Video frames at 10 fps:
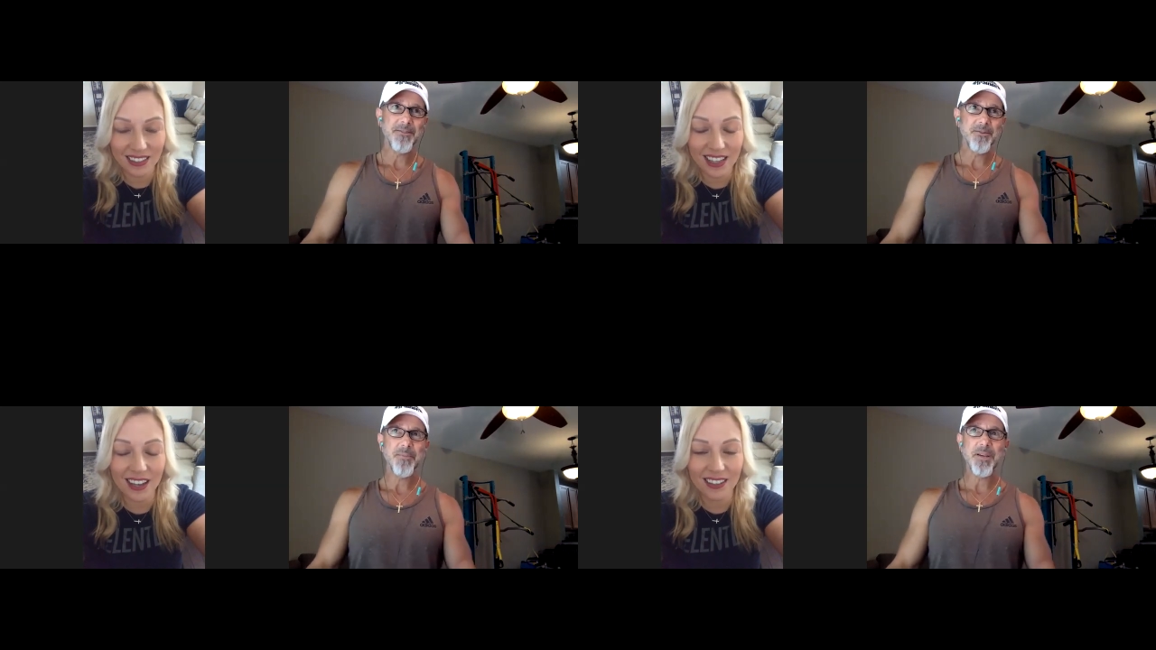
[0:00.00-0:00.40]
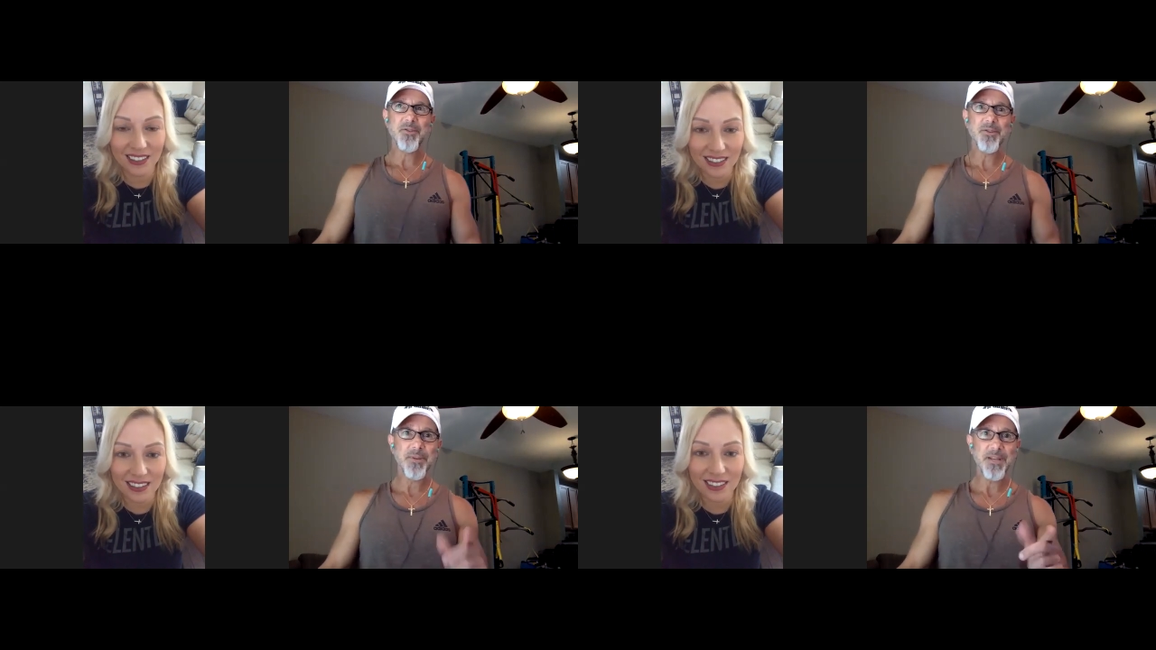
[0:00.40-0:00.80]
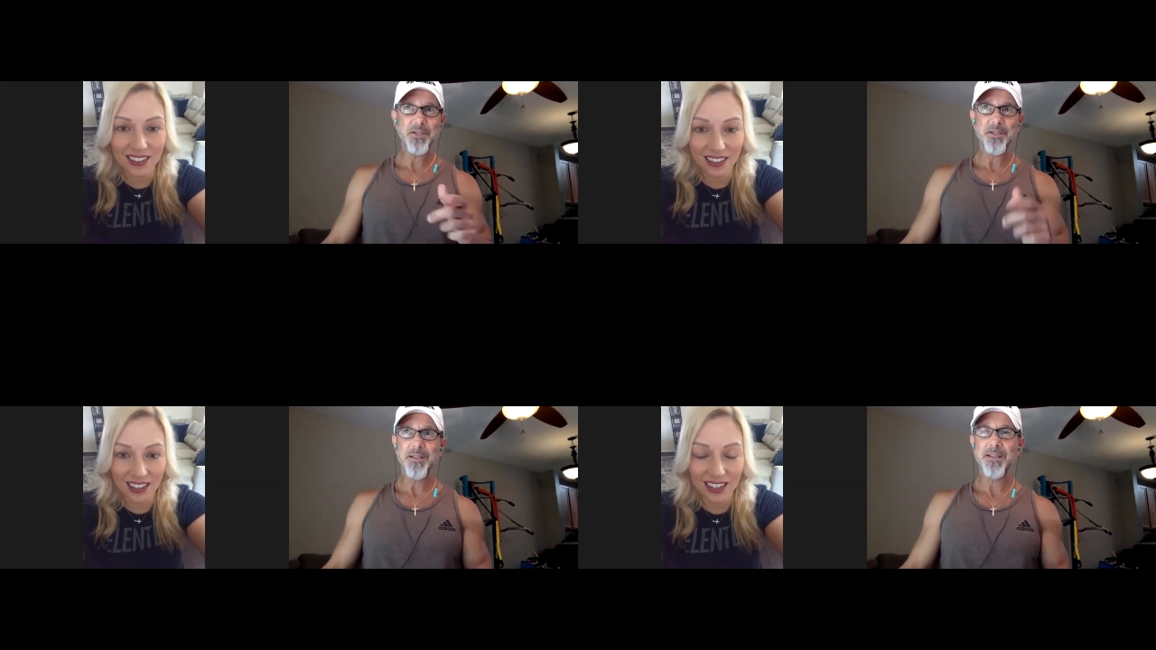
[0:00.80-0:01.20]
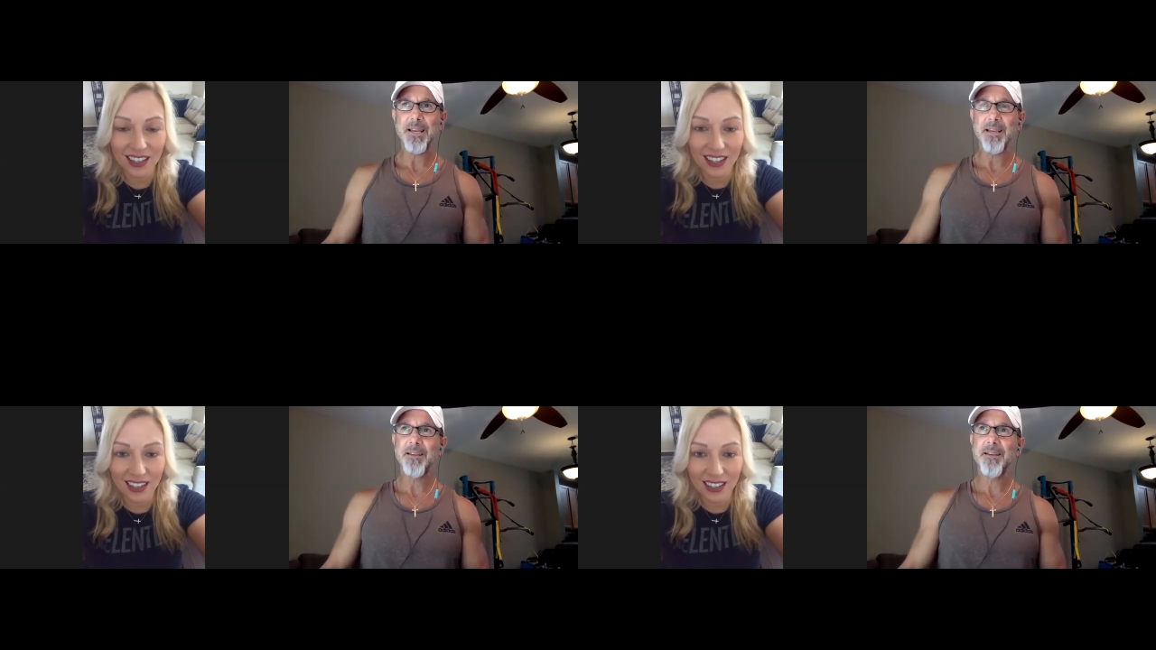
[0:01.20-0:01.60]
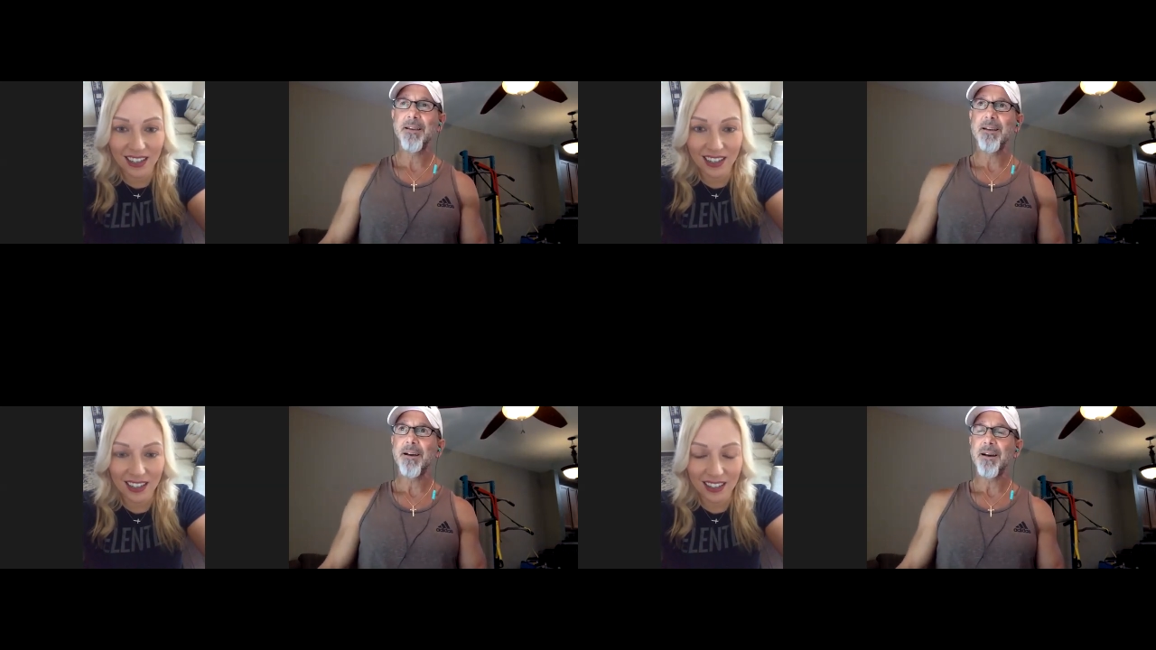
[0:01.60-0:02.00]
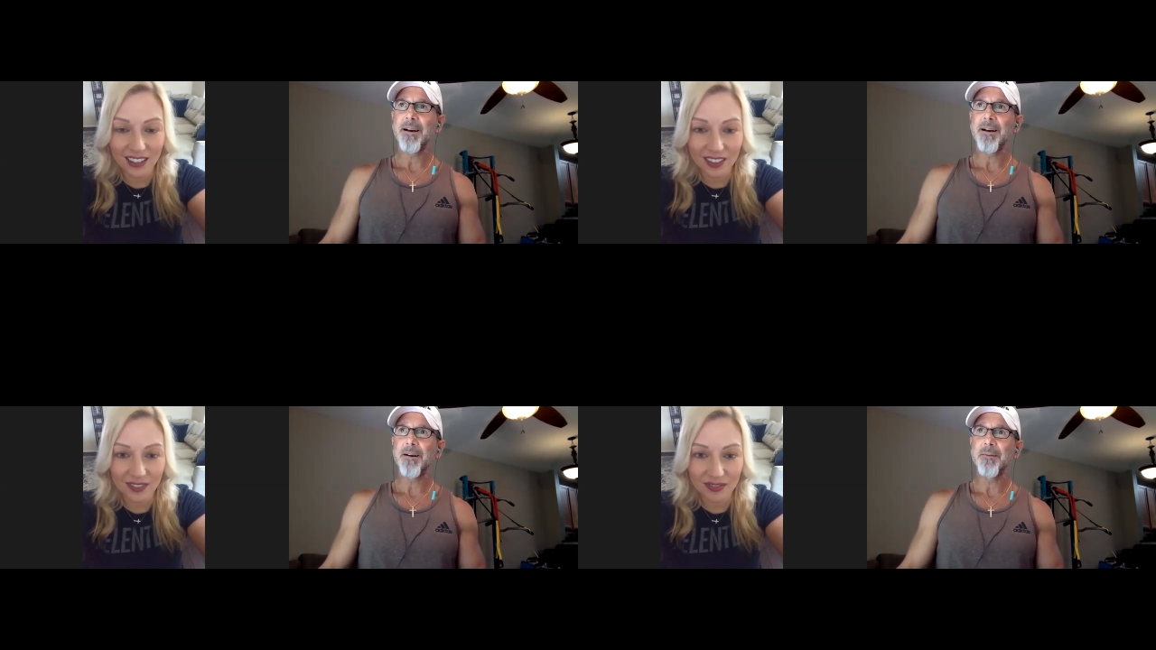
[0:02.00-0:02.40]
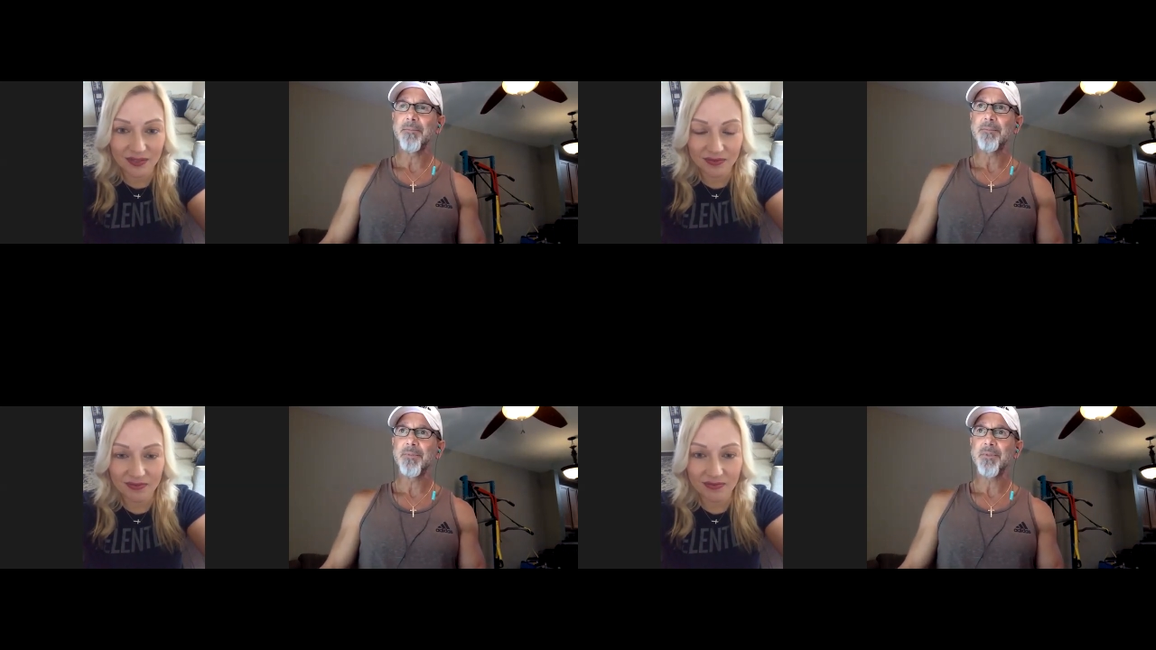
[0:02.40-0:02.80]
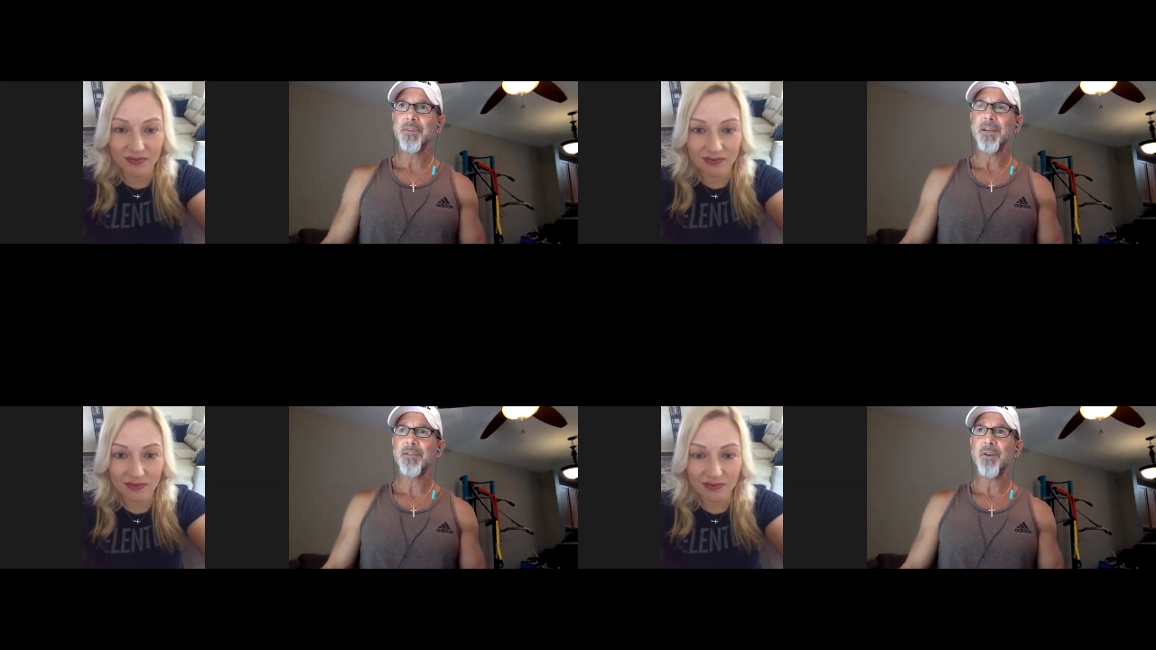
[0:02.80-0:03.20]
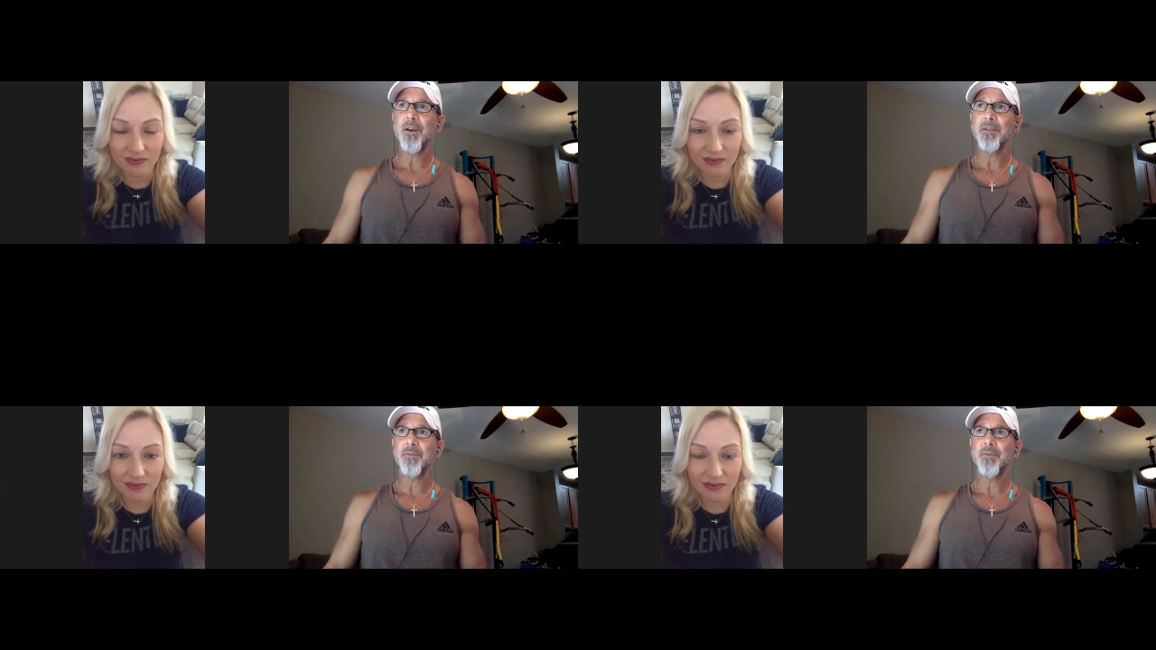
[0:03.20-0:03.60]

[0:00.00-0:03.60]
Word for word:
Speaker 1: So yes. make sure we get you the link. Um, so that's awesome.